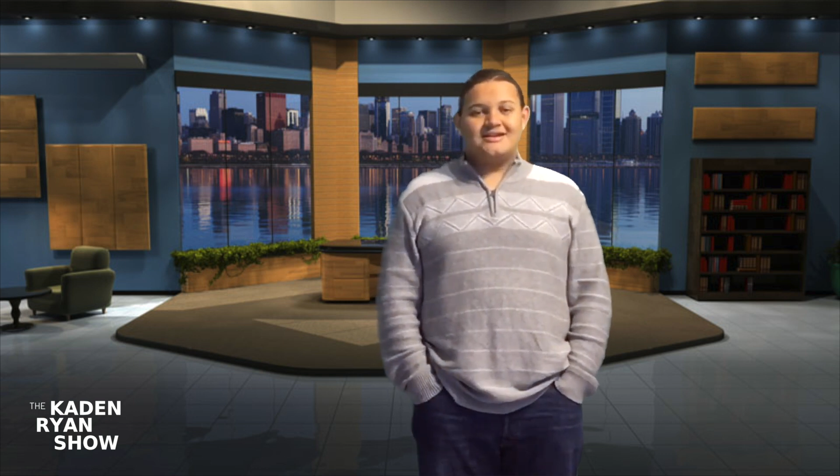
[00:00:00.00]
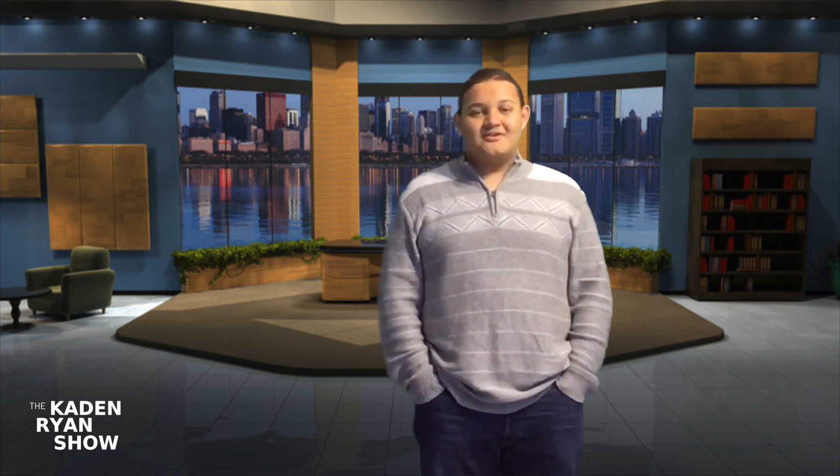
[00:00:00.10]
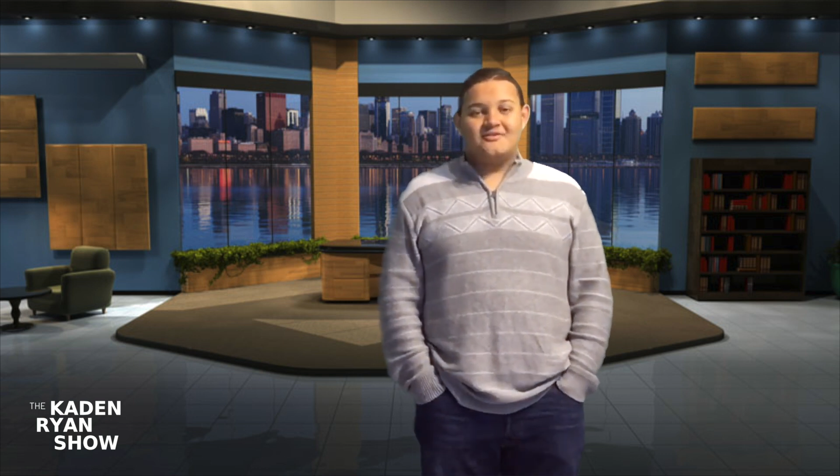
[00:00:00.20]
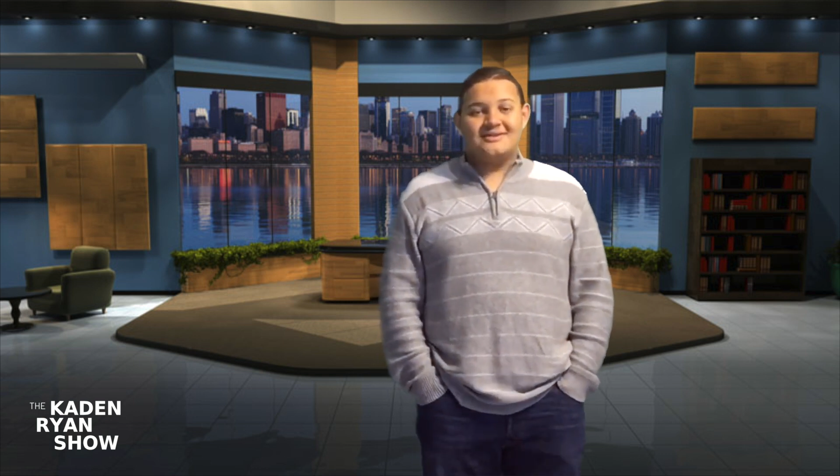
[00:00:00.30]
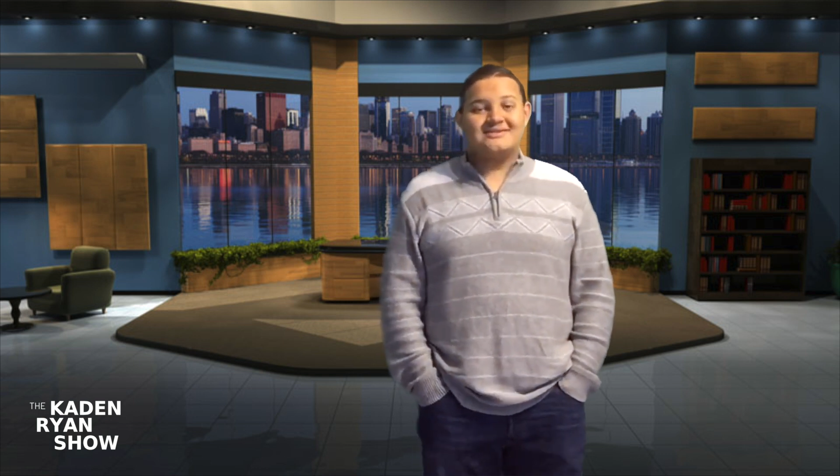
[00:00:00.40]

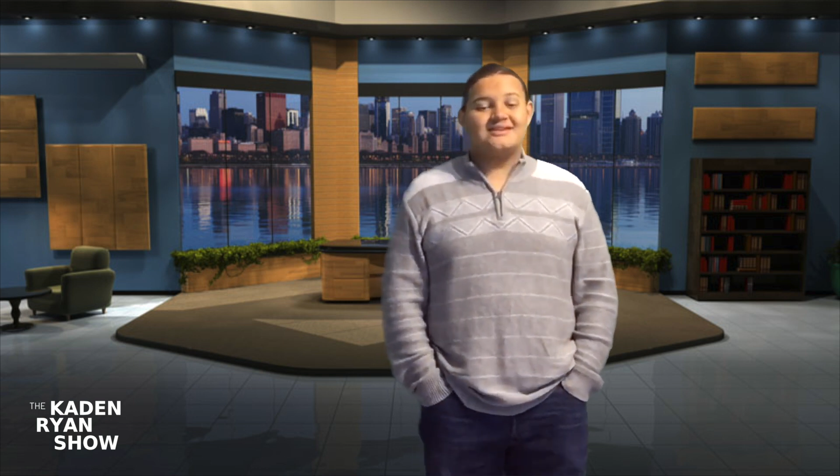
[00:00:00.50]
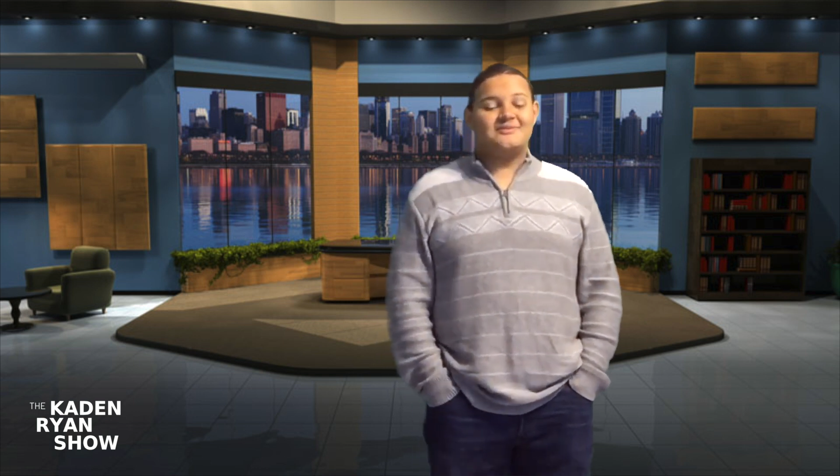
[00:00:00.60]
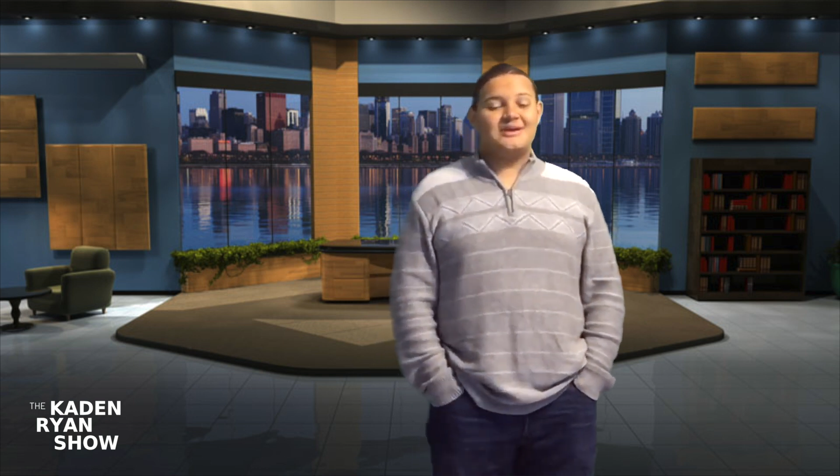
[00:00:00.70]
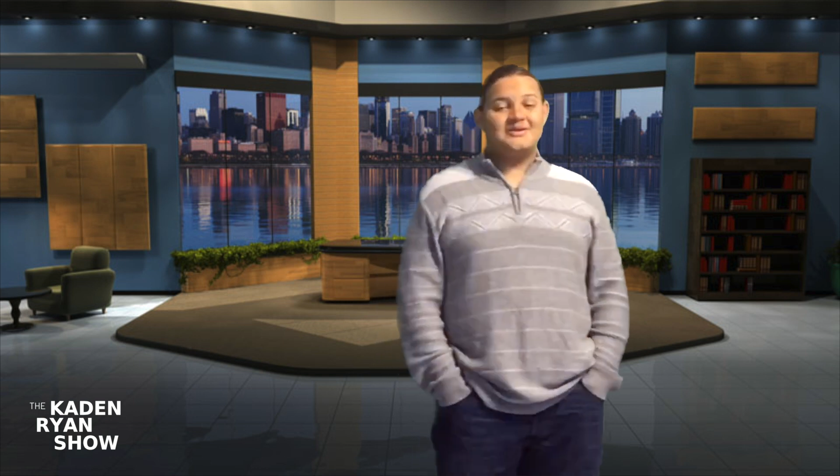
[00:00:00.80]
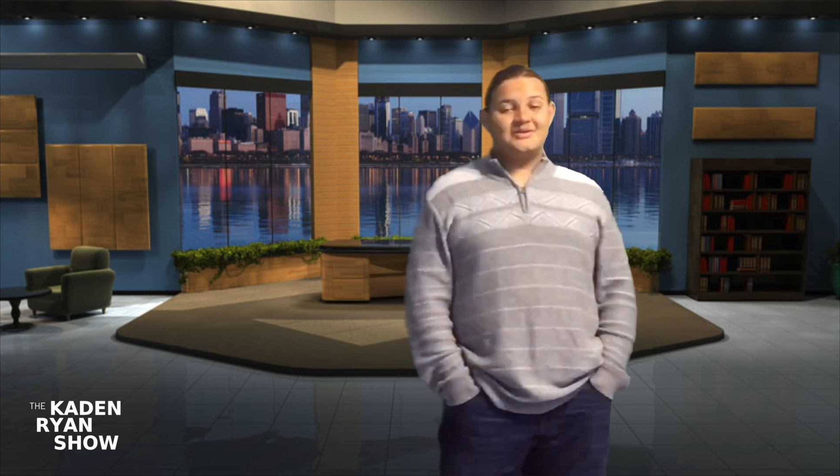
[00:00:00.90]
No offense to
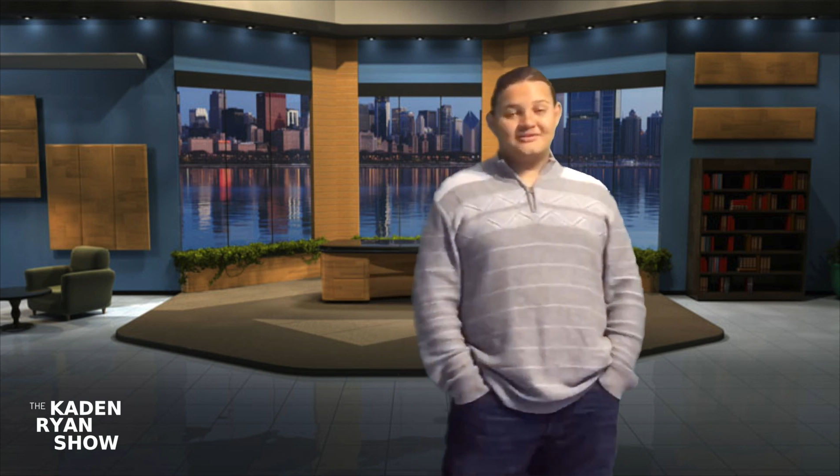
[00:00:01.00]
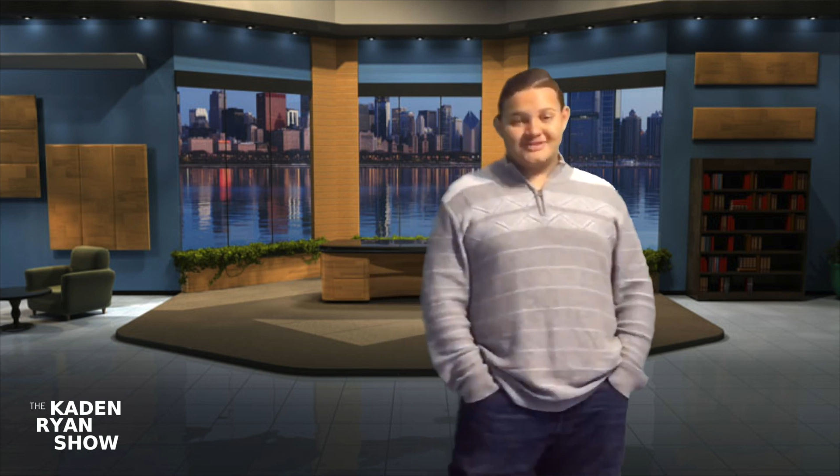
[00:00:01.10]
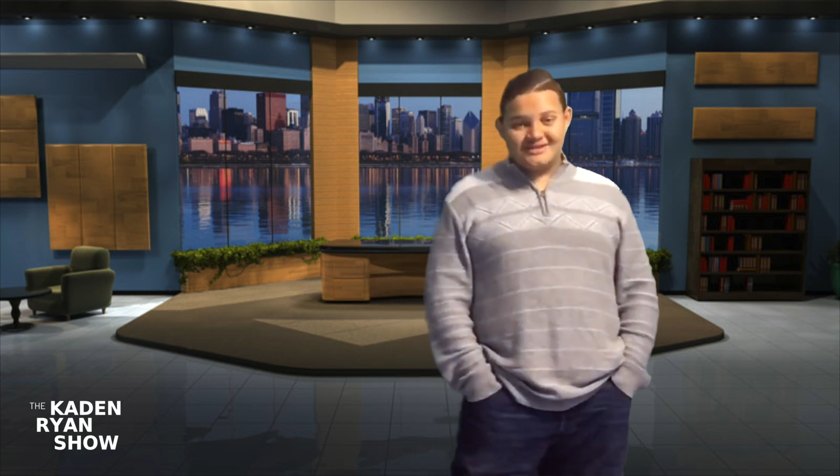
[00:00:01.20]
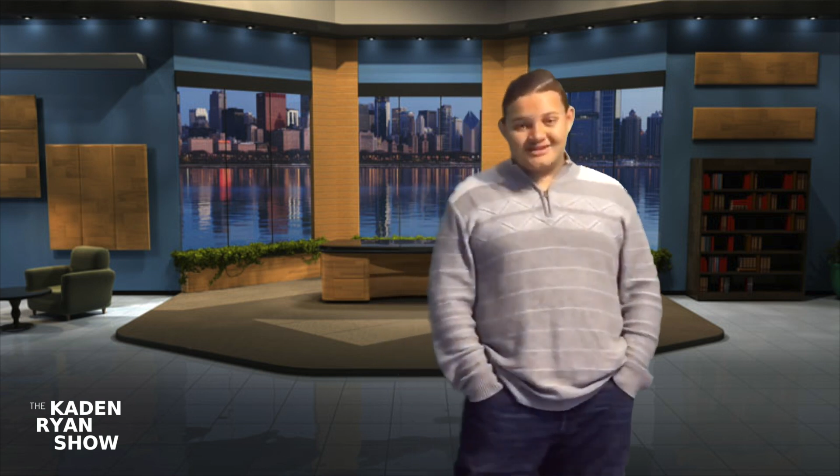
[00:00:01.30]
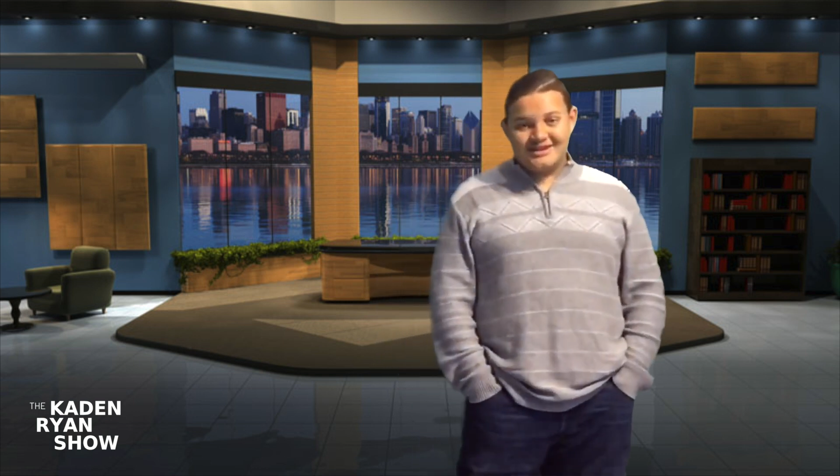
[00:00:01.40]
everybody who lives
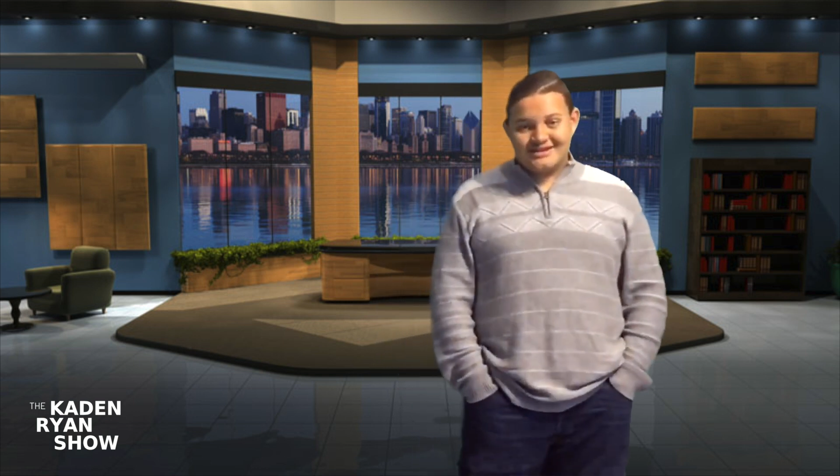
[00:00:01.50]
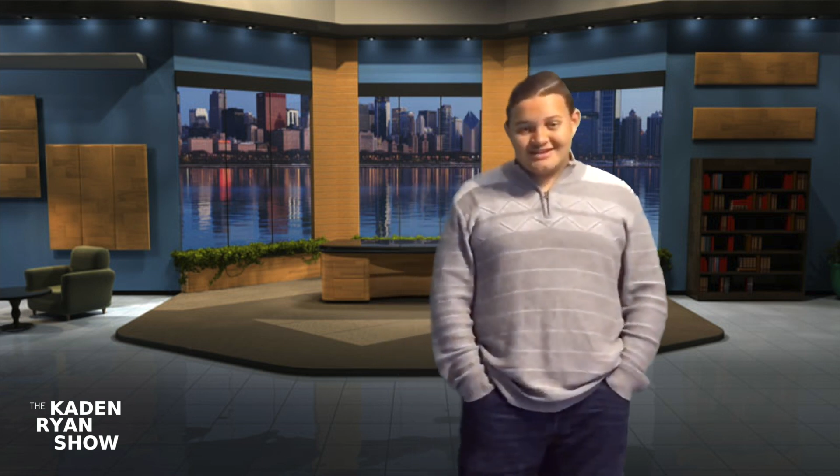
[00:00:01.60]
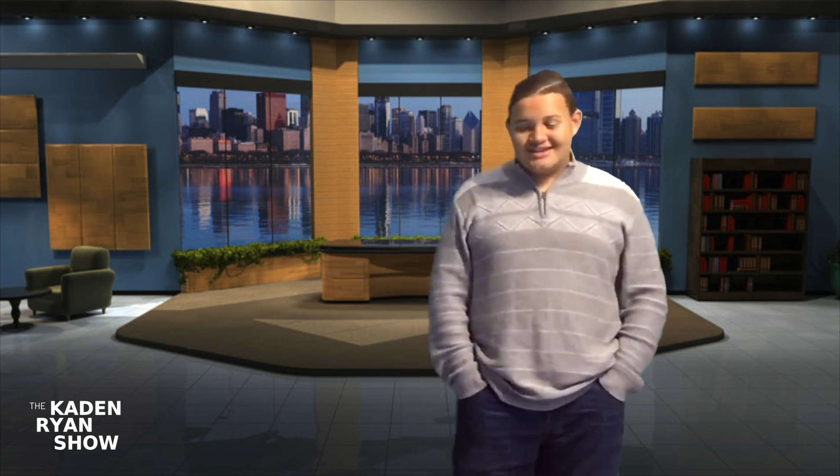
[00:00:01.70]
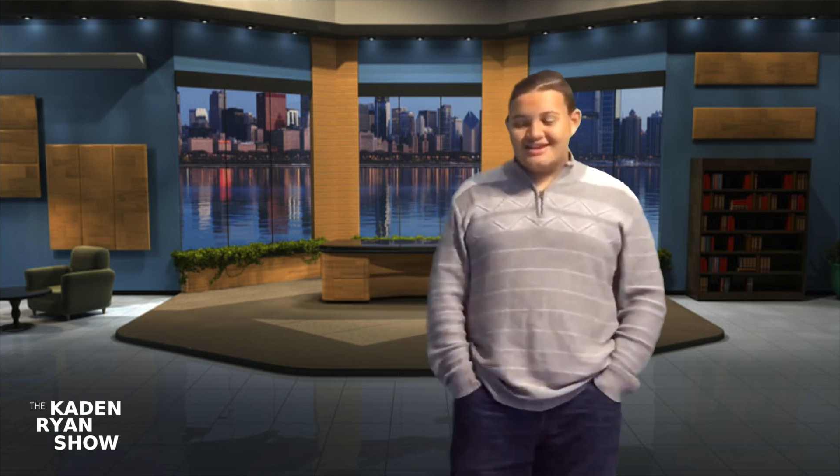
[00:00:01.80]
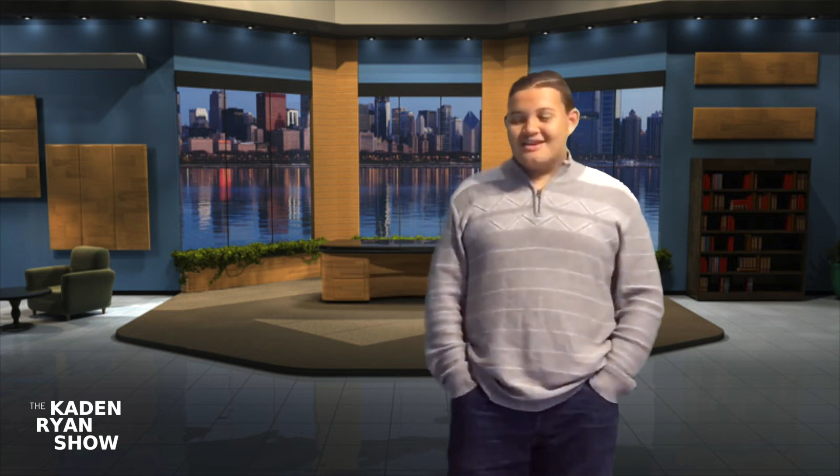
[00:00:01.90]
in
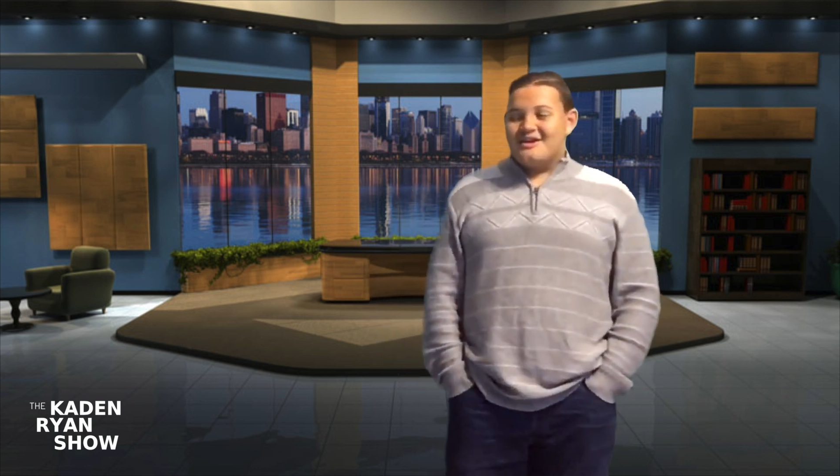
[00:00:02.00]
Connecticut.